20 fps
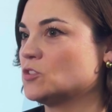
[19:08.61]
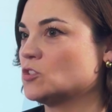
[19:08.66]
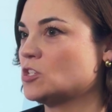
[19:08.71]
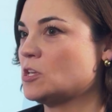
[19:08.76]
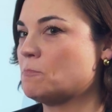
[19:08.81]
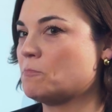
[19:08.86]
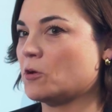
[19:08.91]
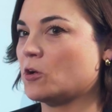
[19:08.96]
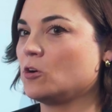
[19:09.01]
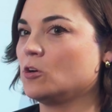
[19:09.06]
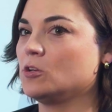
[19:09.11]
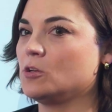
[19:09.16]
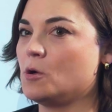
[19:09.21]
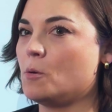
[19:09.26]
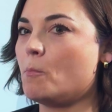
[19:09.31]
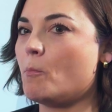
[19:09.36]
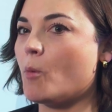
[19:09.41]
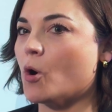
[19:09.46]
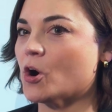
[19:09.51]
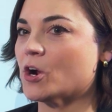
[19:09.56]

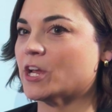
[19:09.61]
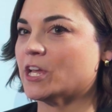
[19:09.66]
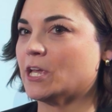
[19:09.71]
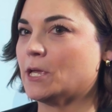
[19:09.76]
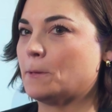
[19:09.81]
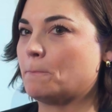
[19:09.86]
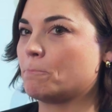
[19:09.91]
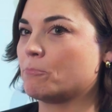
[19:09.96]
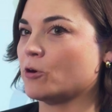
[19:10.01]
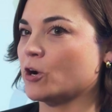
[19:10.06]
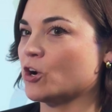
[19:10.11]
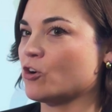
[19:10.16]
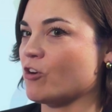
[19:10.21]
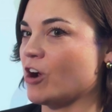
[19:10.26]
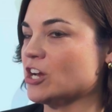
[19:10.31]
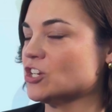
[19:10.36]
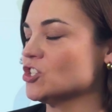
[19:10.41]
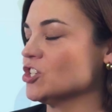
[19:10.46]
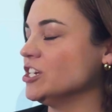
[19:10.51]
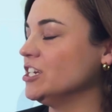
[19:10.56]
typical market
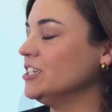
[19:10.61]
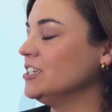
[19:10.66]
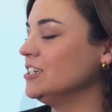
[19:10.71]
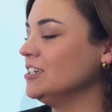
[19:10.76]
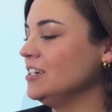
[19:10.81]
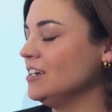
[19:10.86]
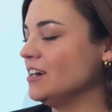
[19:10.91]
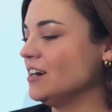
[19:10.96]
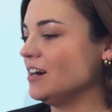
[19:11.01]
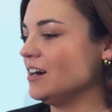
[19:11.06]
progression